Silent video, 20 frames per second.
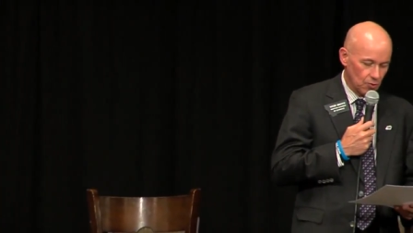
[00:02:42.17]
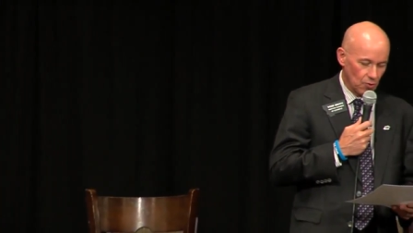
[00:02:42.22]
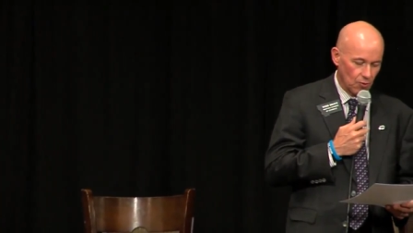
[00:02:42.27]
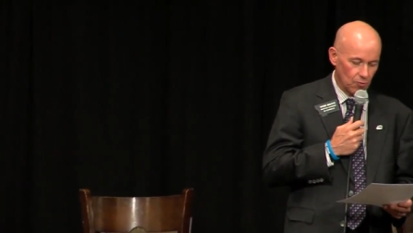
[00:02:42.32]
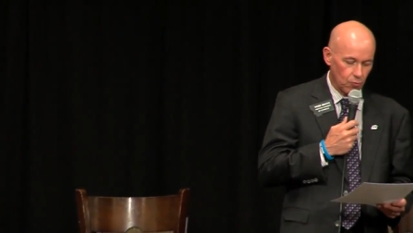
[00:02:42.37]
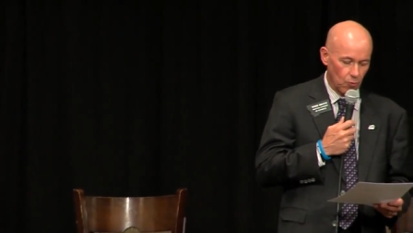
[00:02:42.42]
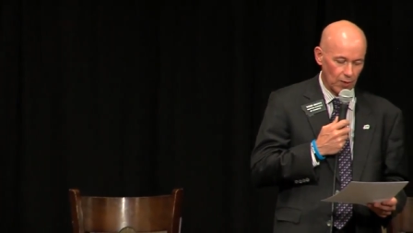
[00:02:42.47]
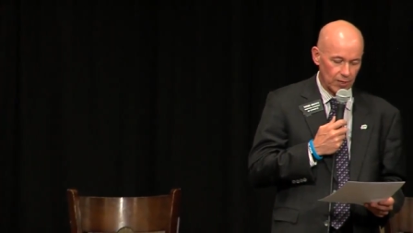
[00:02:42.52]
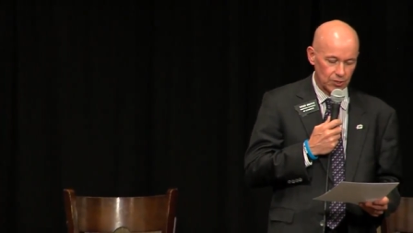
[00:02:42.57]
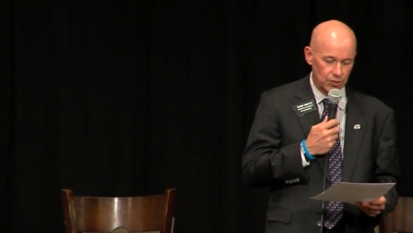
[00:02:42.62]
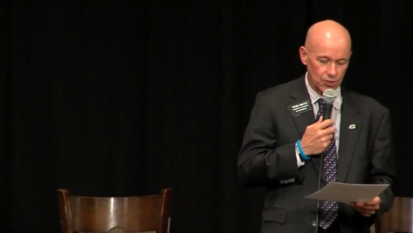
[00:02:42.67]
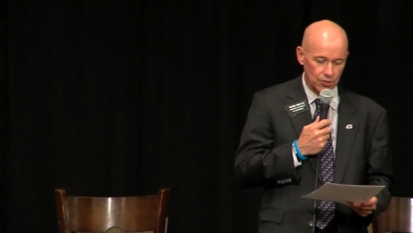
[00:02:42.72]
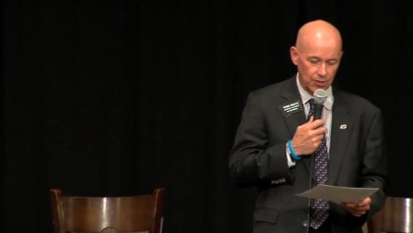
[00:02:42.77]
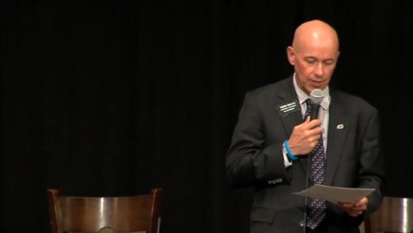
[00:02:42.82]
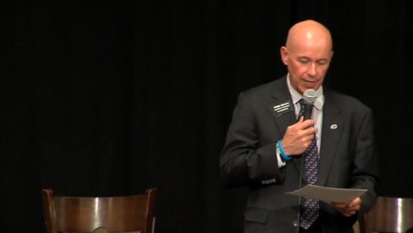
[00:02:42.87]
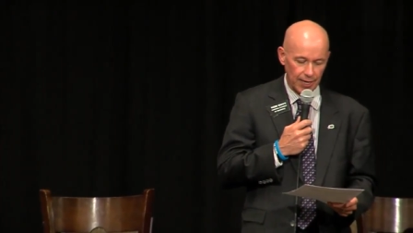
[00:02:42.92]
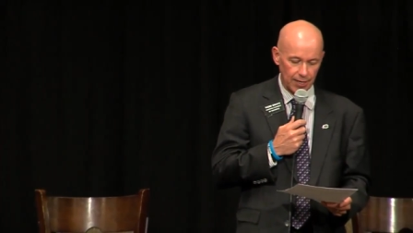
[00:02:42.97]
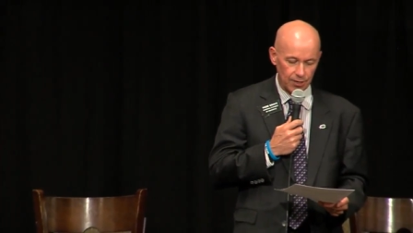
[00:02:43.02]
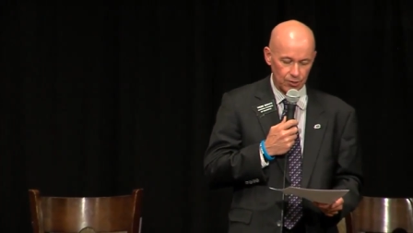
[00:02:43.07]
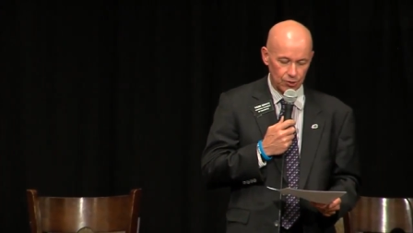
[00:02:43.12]
Northwestern
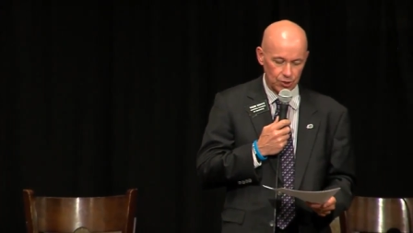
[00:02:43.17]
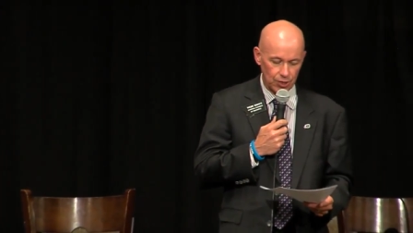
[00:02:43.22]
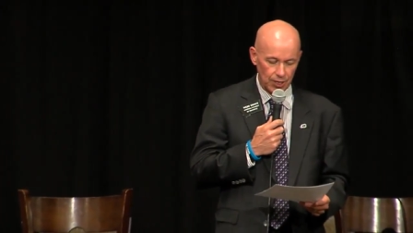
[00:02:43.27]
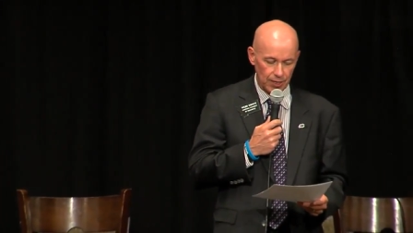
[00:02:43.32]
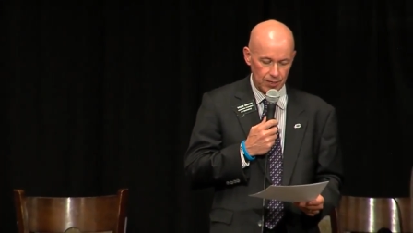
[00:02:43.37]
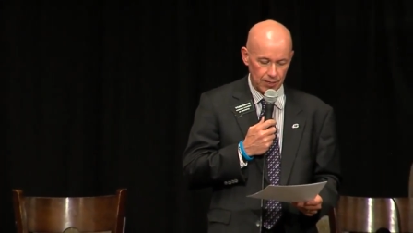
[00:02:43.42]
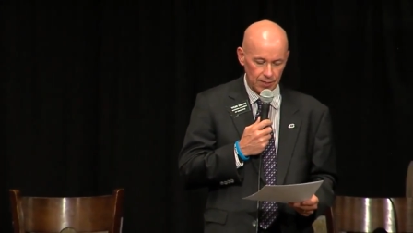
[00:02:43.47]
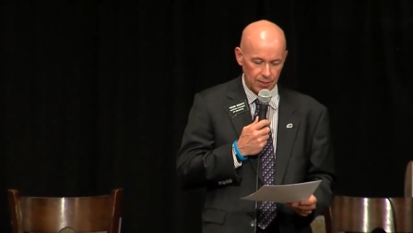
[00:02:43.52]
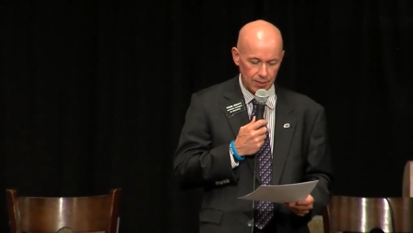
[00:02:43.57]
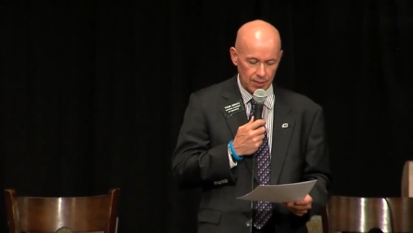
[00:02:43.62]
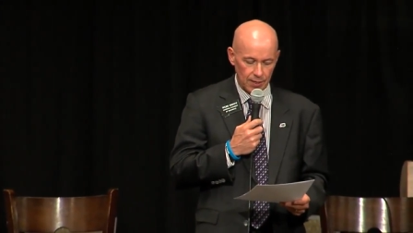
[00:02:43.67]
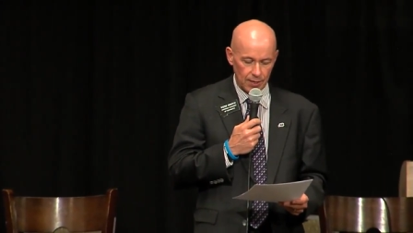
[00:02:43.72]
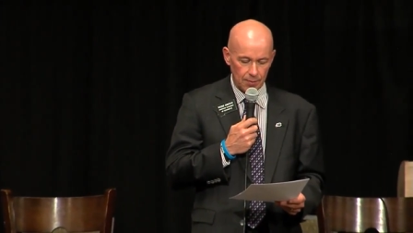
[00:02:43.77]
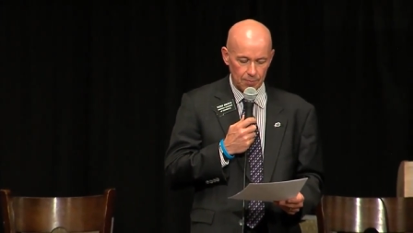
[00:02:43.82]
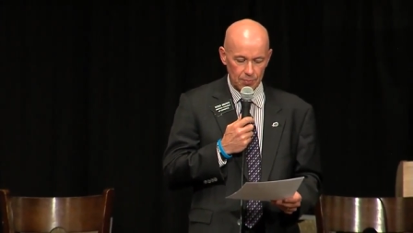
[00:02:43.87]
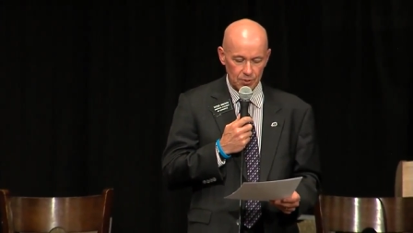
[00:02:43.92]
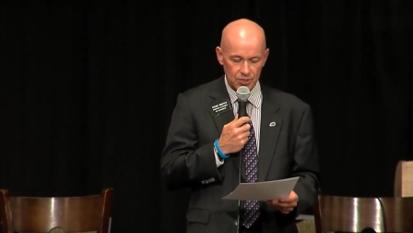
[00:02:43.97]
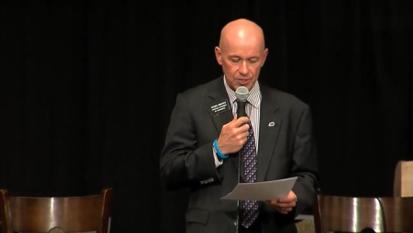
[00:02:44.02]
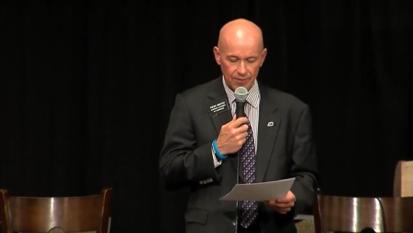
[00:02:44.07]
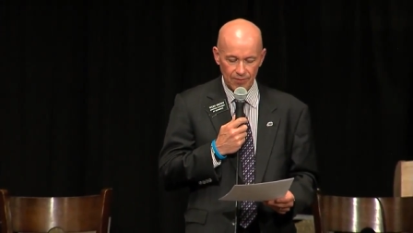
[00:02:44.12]
Energy,
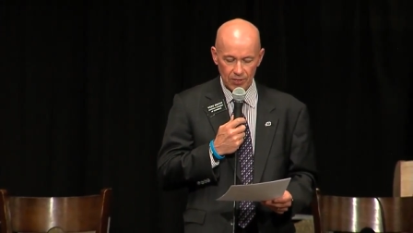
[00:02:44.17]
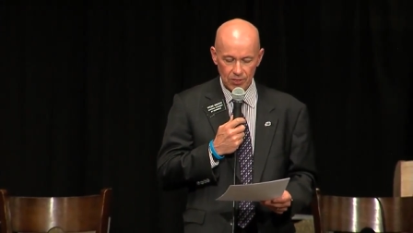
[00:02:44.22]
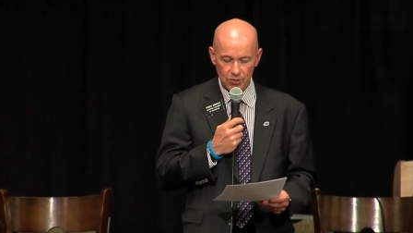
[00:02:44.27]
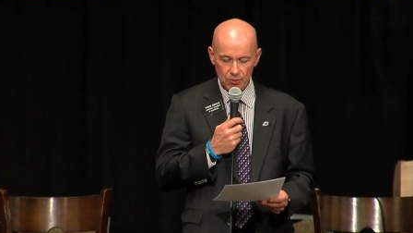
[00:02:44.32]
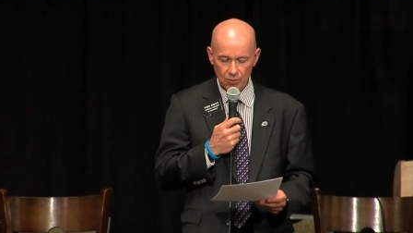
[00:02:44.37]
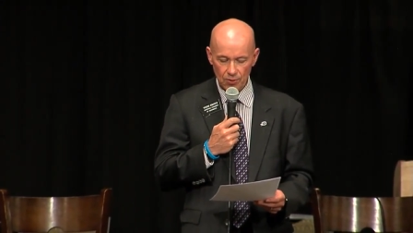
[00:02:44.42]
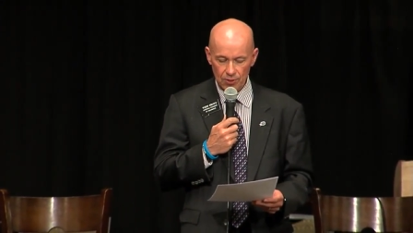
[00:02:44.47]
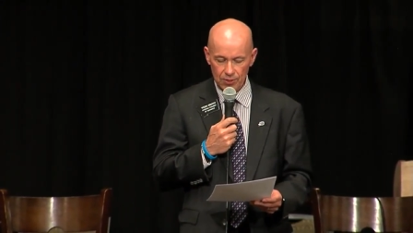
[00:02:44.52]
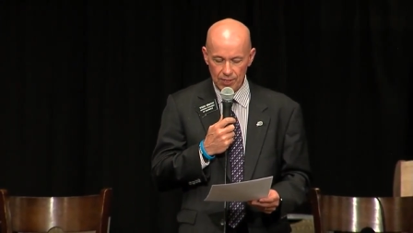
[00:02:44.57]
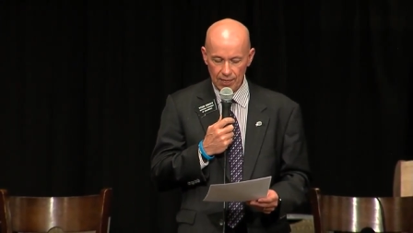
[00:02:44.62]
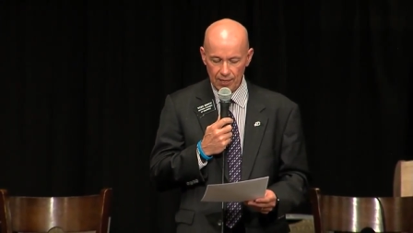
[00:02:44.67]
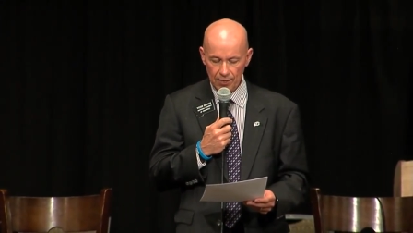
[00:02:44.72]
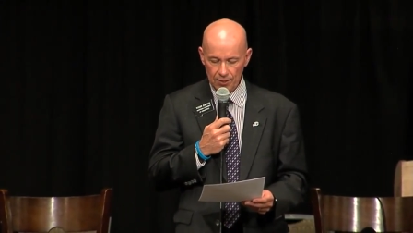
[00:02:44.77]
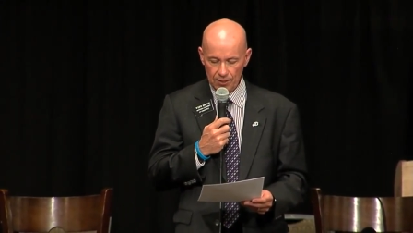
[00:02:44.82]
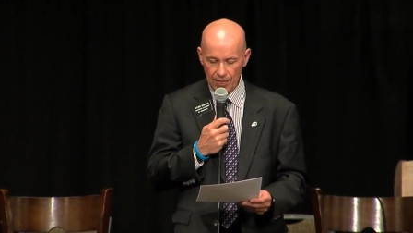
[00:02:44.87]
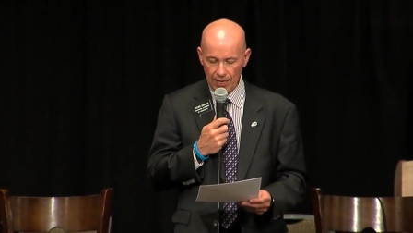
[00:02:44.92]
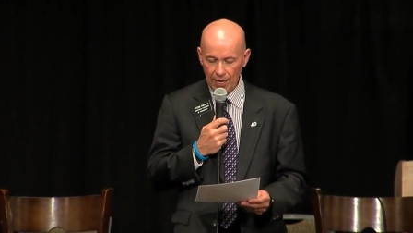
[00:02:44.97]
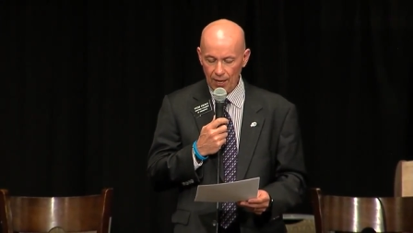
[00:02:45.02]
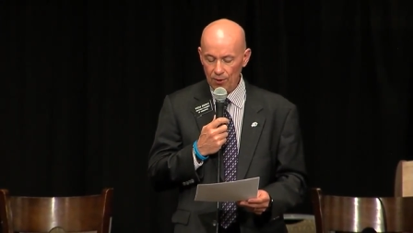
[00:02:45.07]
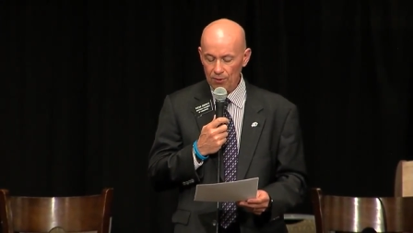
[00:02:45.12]
Pacific Source
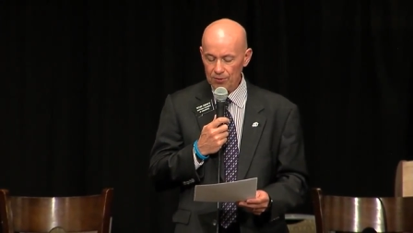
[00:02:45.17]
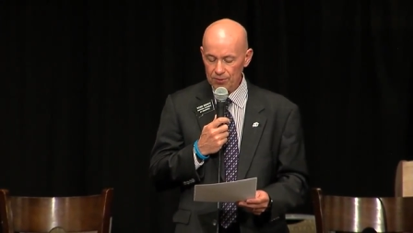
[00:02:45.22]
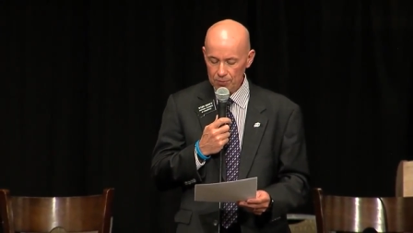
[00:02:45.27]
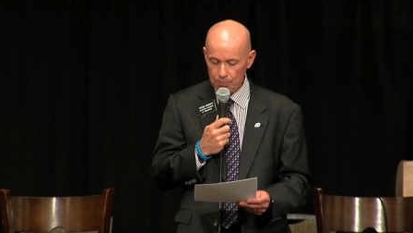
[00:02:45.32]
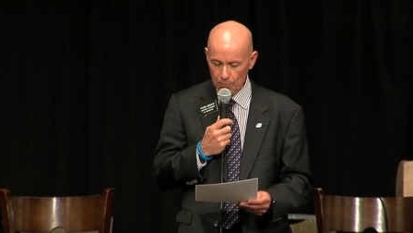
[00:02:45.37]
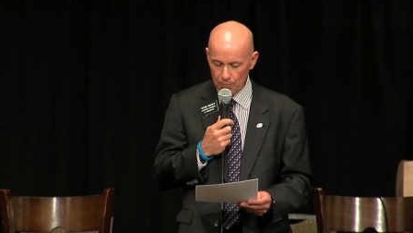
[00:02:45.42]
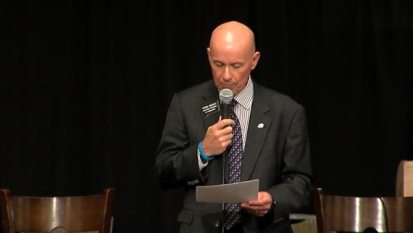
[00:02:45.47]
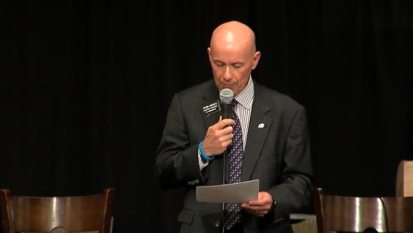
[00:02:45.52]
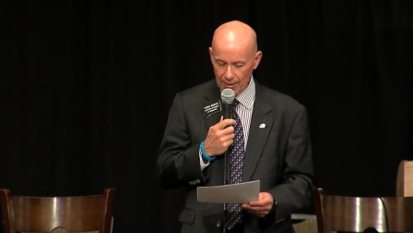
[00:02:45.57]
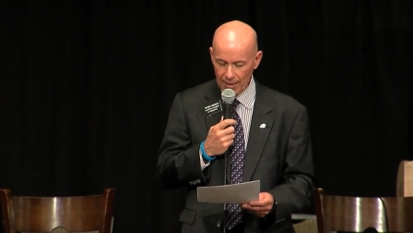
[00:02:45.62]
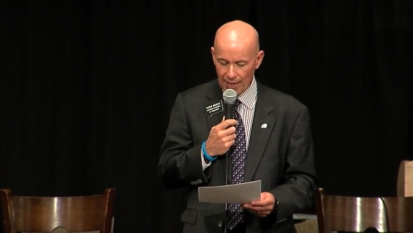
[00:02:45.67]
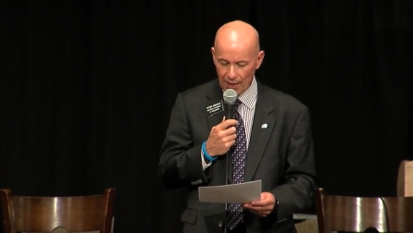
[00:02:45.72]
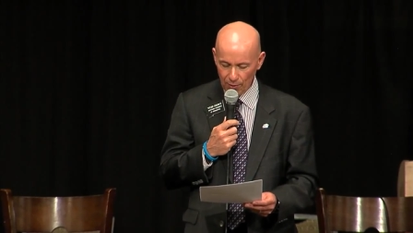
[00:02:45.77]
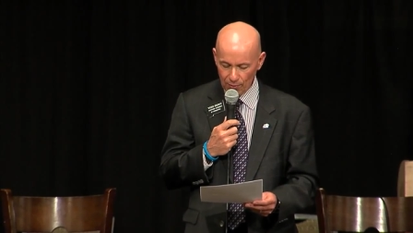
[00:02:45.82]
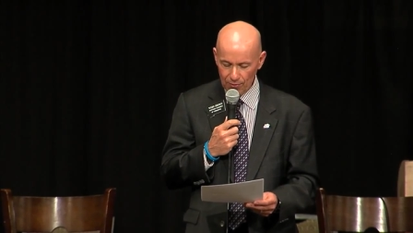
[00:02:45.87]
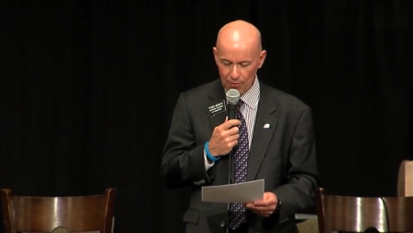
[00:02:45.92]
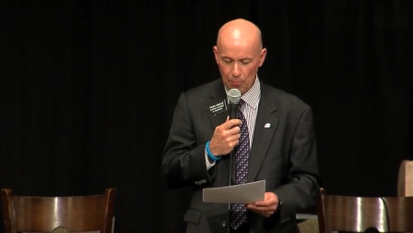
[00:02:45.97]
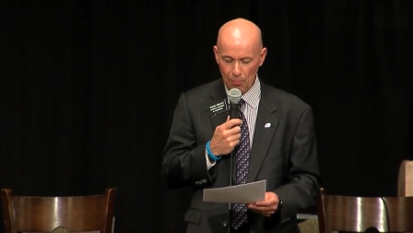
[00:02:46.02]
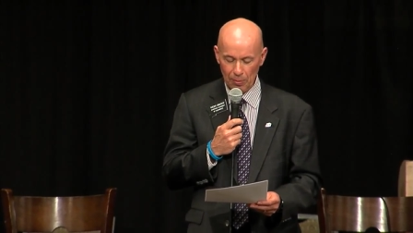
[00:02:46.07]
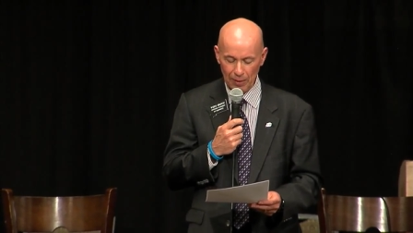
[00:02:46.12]

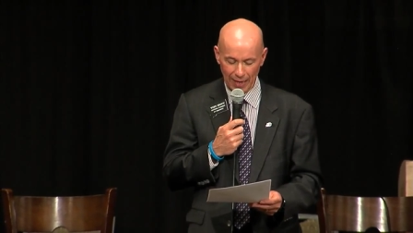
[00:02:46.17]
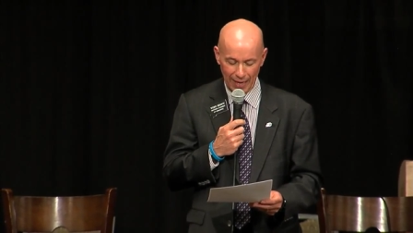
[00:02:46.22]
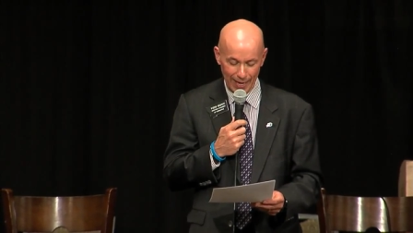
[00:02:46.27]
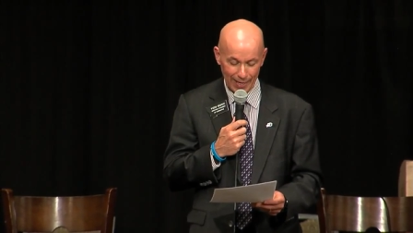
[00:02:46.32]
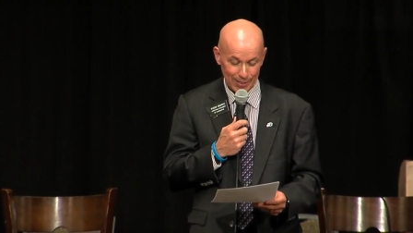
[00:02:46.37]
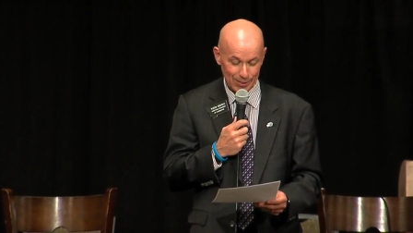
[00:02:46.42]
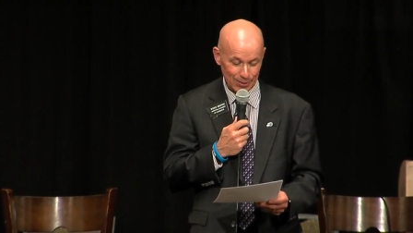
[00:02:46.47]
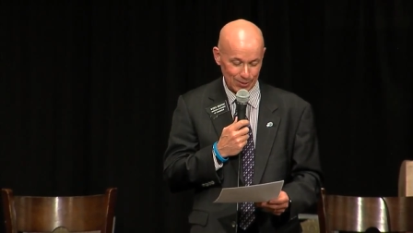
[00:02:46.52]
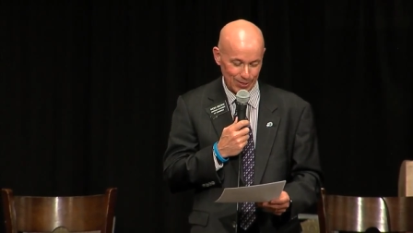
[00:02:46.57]
Health Plans,